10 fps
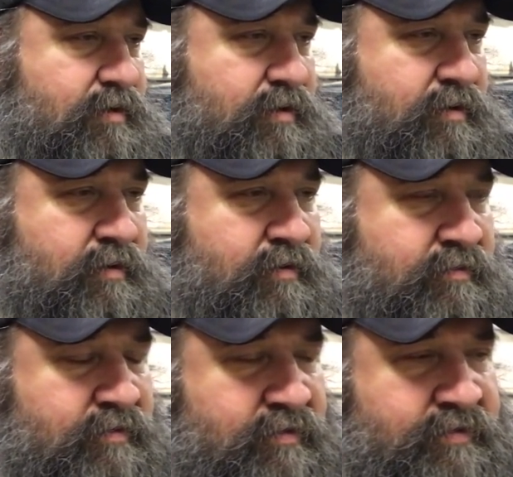Uh,
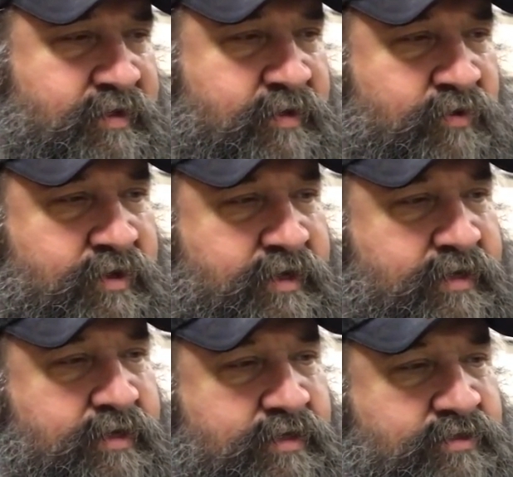the other thing I wanted to
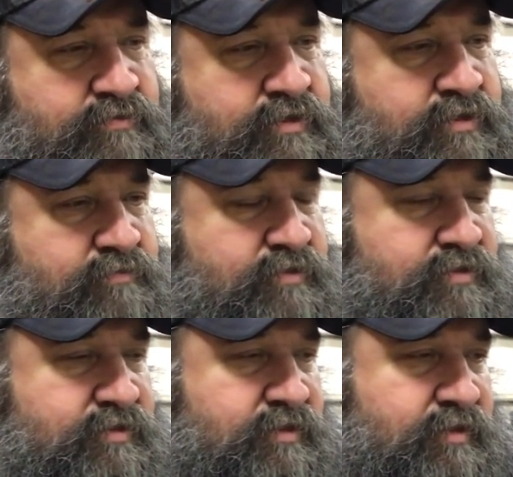get at Eastwood
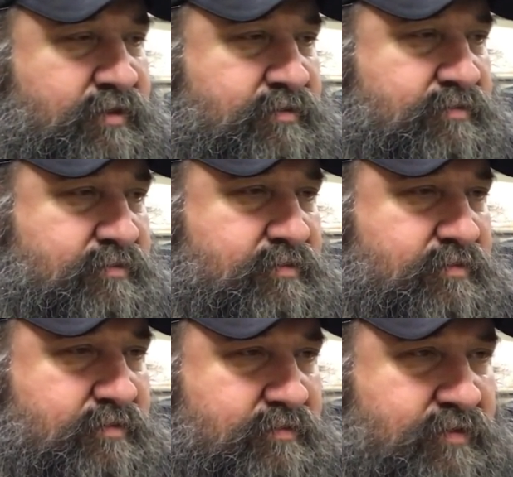was uh,
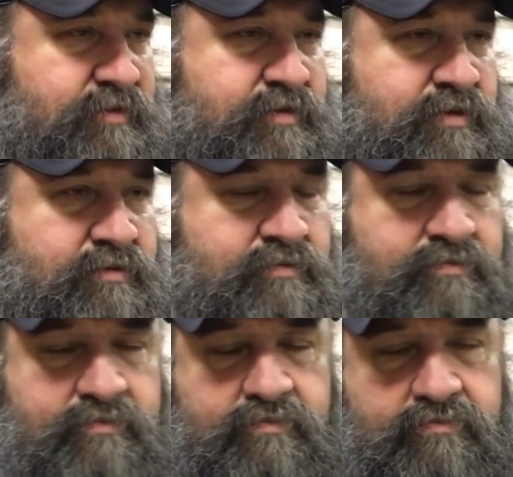one of their
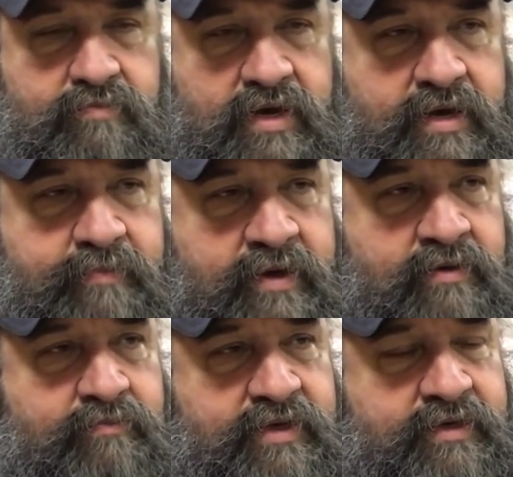body
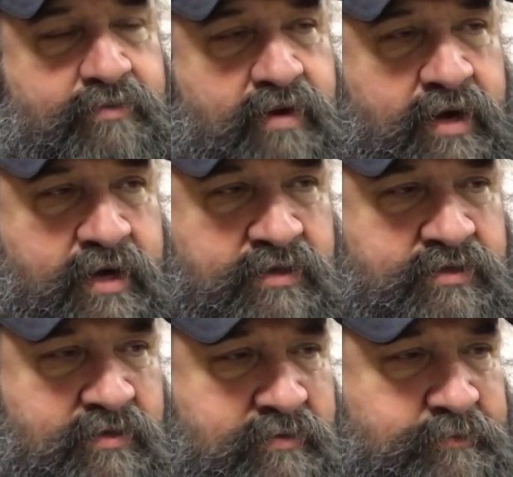panel beater
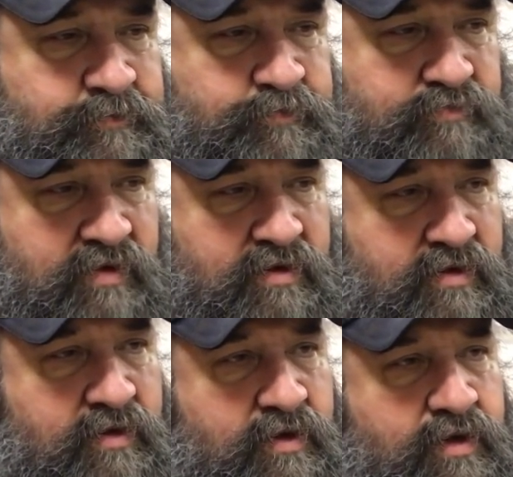bags.
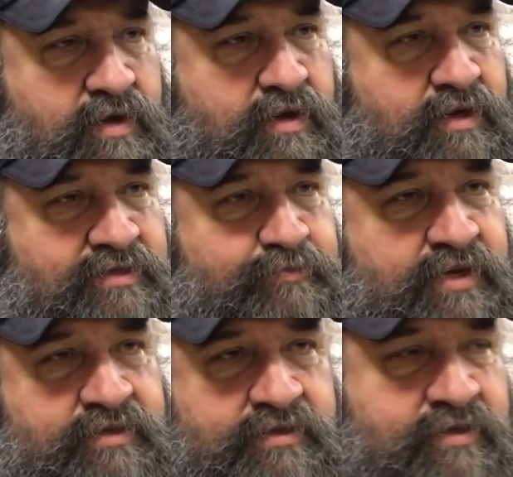And that's
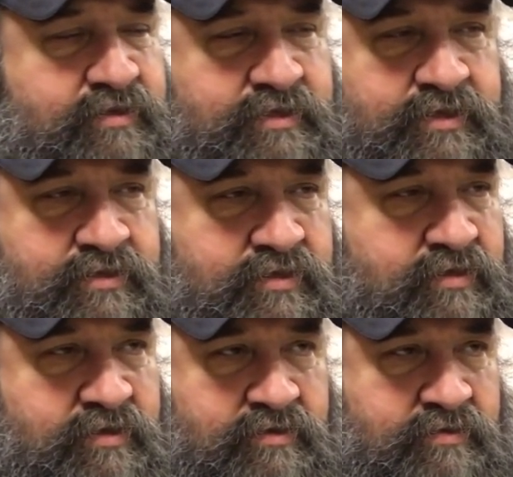basically just a
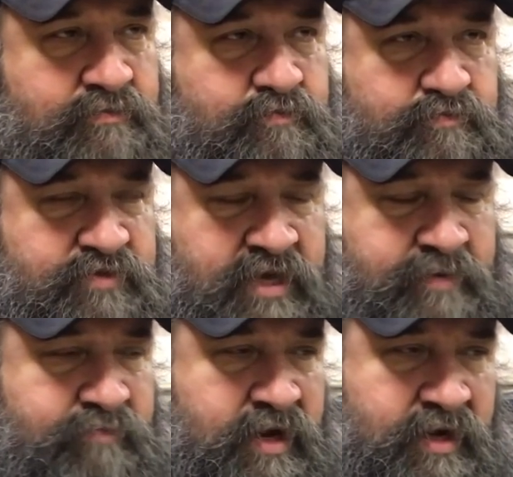leather
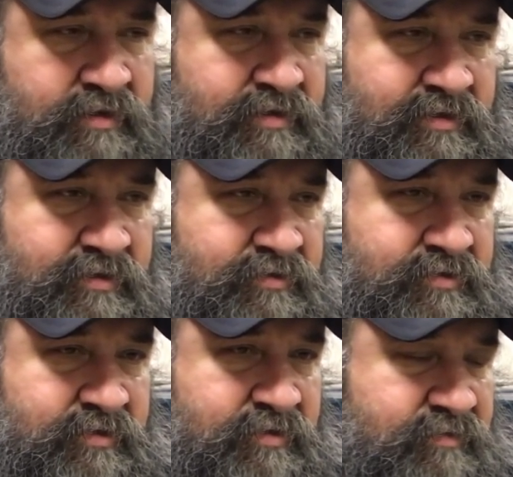sandbag that you use
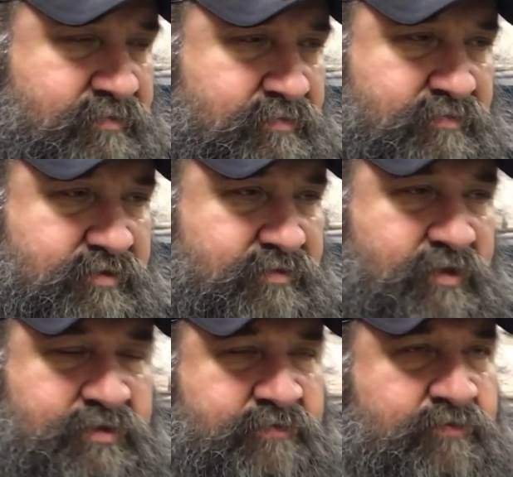to
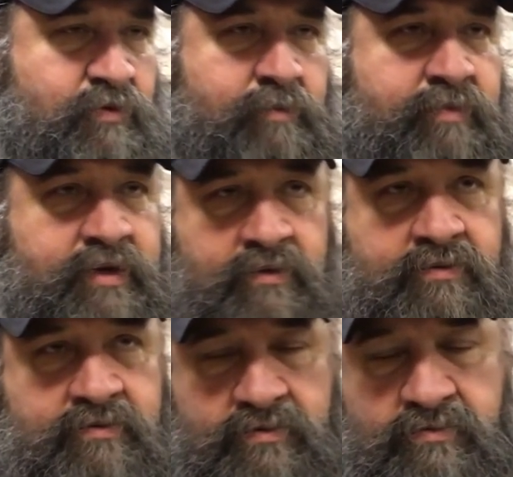stretch and form
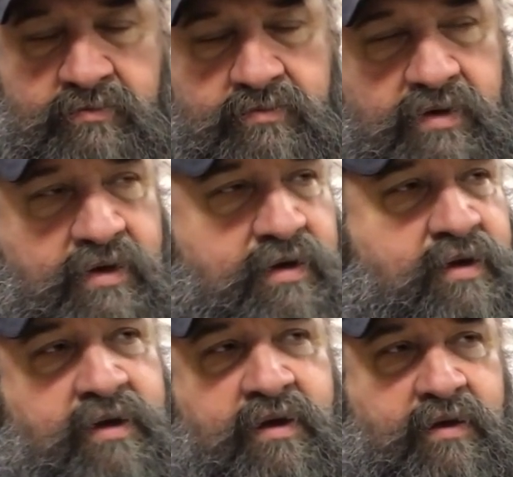metal and
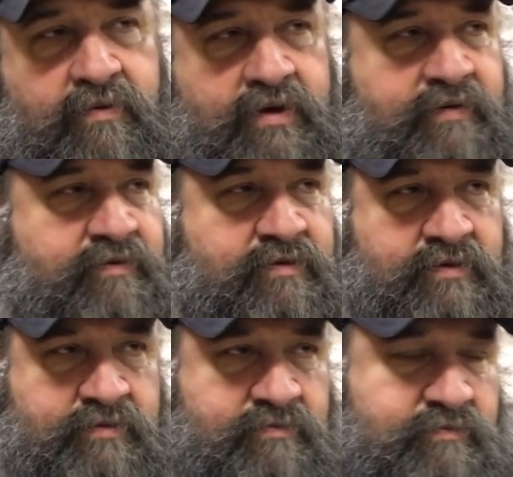whatever
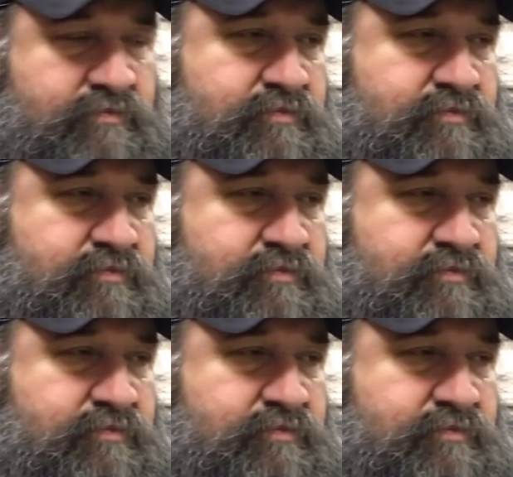and